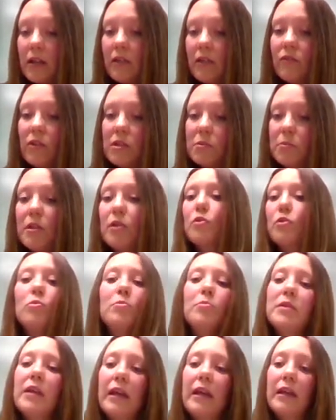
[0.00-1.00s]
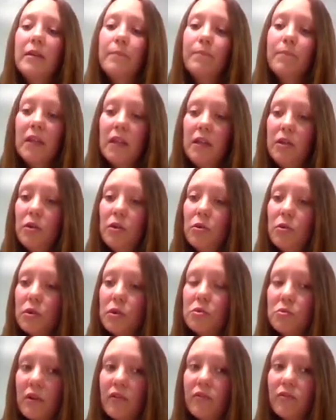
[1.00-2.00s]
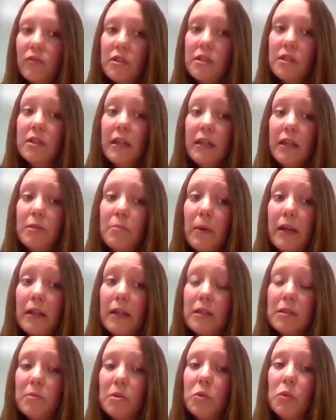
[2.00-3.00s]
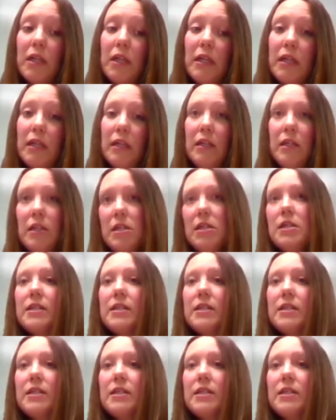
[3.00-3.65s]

if there's been an update and a cross-reference database between,